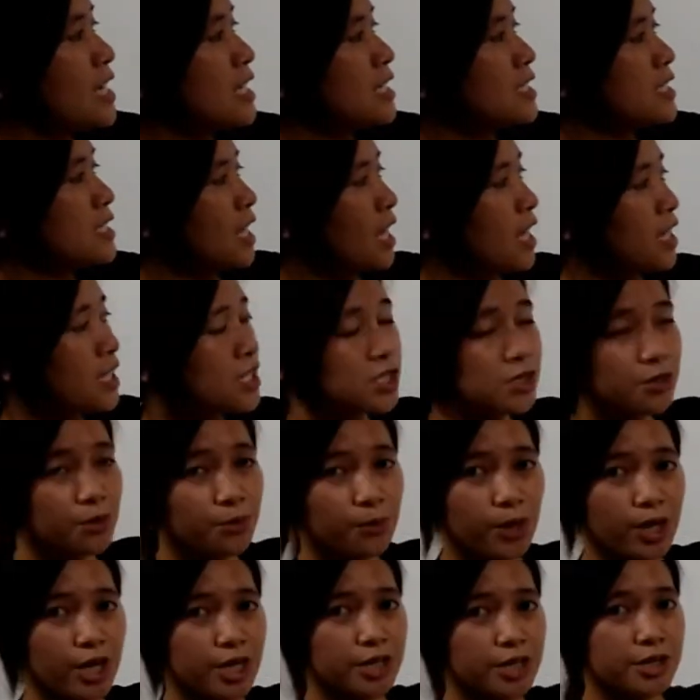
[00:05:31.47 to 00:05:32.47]
is
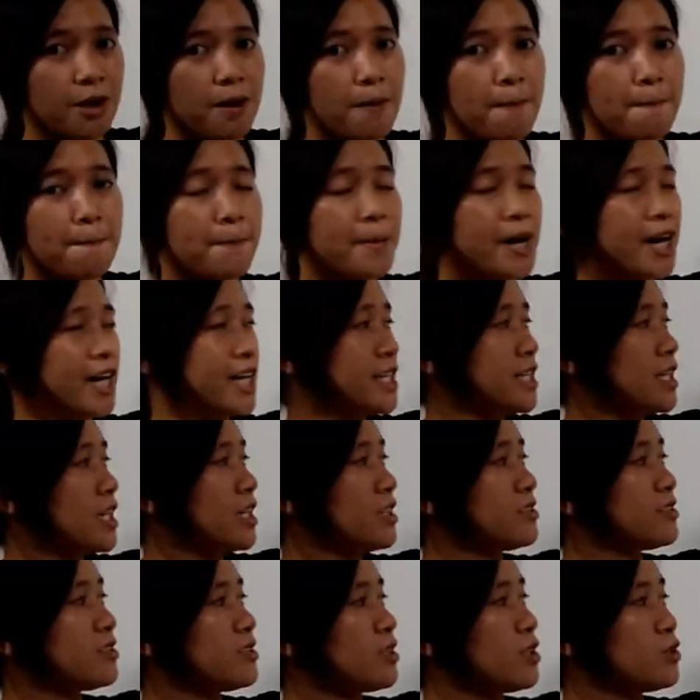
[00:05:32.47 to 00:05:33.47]
a squared
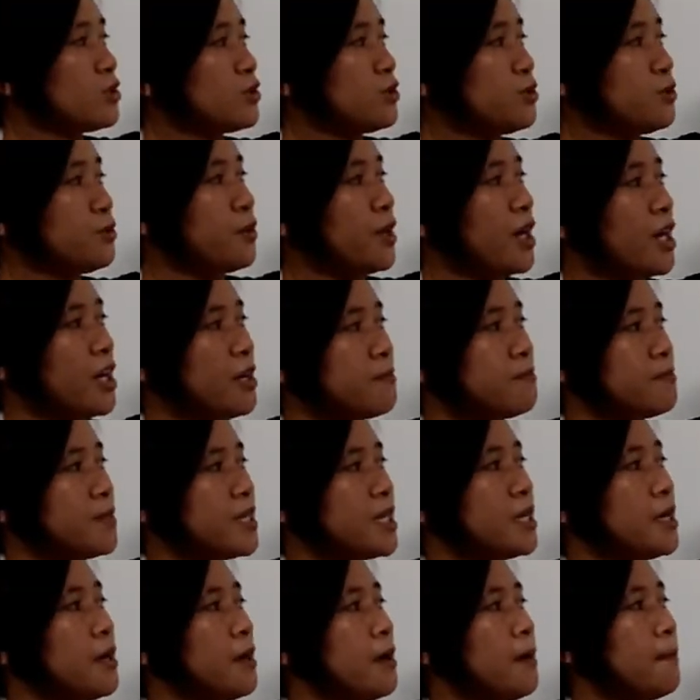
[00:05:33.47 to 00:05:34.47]
minus
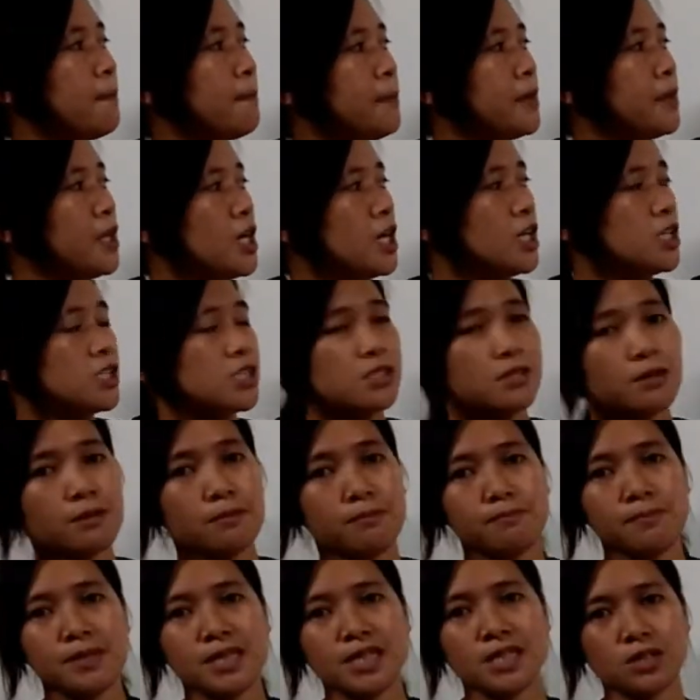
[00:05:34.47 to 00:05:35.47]
2ab plus
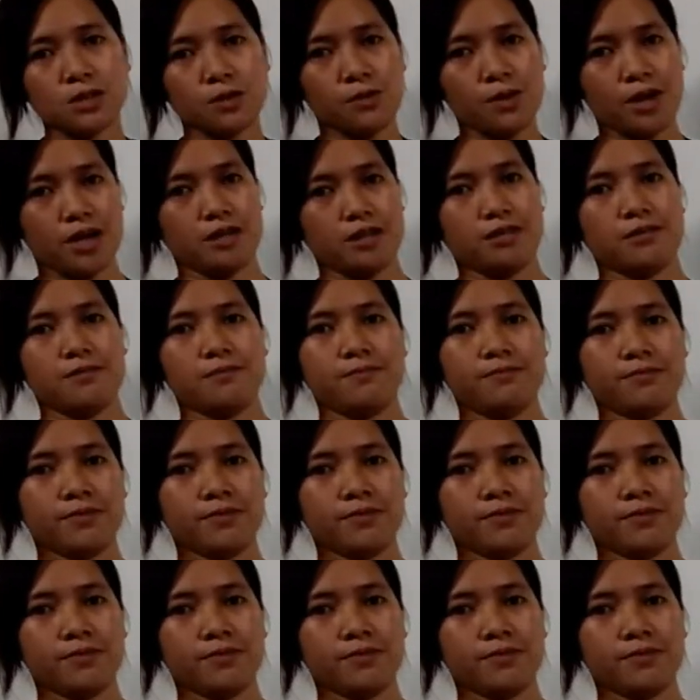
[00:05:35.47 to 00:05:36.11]
b squared.